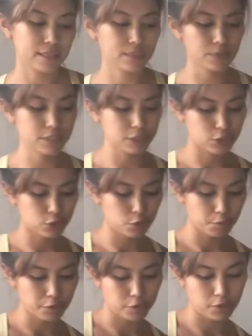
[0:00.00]
one is
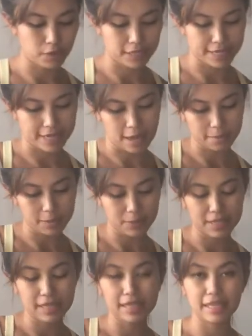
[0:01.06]
super cool. It comes
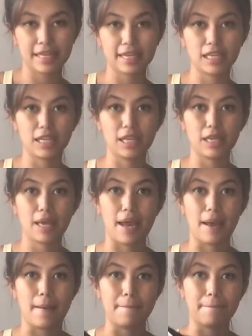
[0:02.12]
with a little
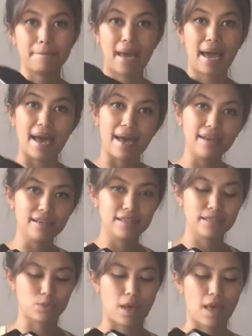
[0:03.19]
um, pad
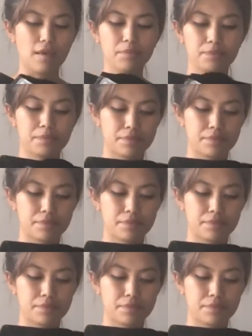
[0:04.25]
as well.